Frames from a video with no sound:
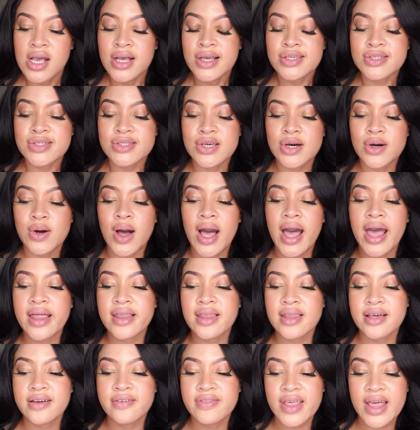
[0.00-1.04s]
So I
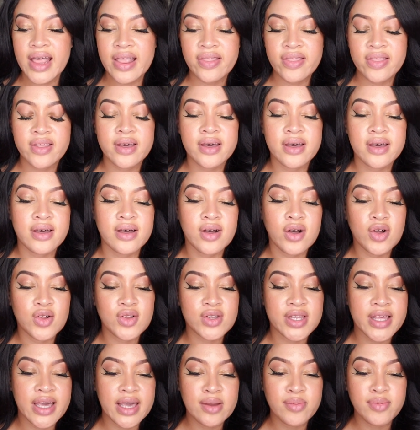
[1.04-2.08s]
love that the
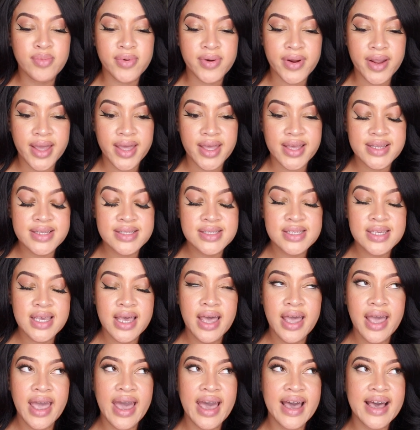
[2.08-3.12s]
Olay brand
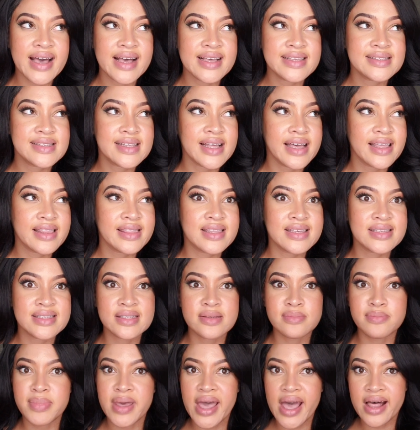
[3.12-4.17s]
has like
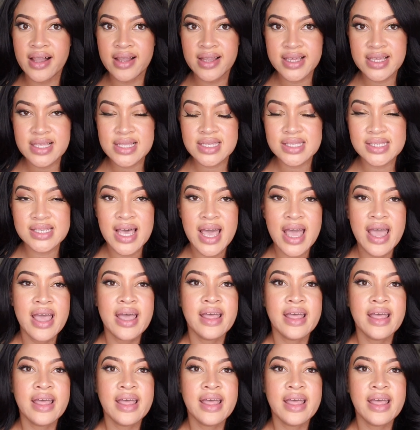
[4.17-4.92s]
this balance